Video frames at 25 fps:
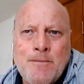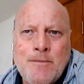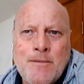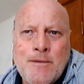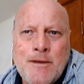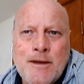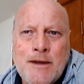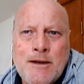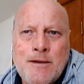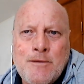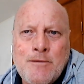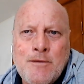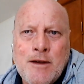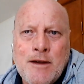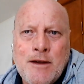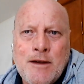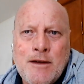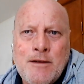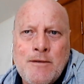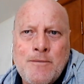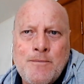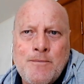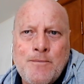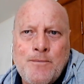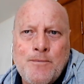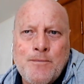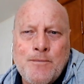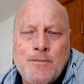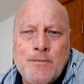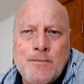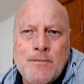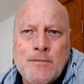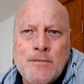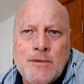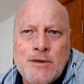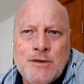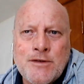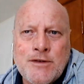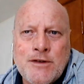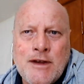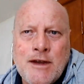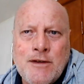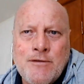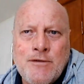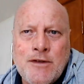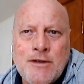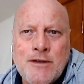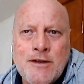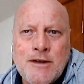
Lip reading: he was given